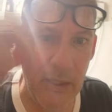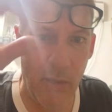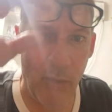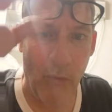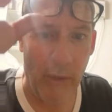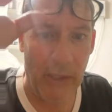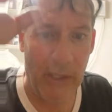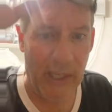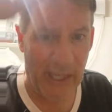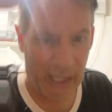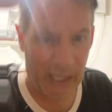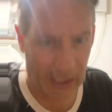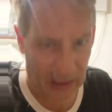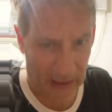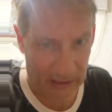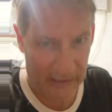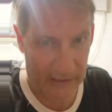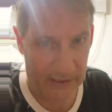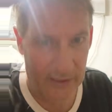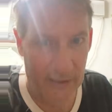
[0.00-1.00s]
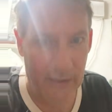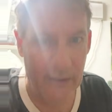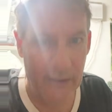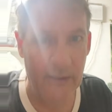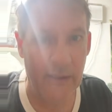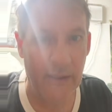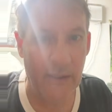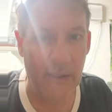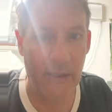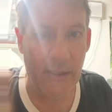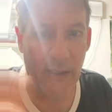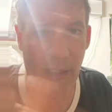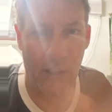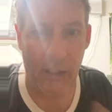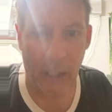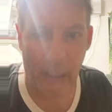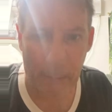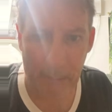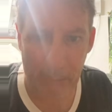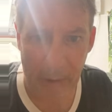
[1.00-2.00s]
one in Italy, a
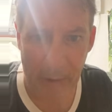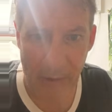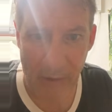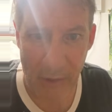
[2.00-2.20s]
couple in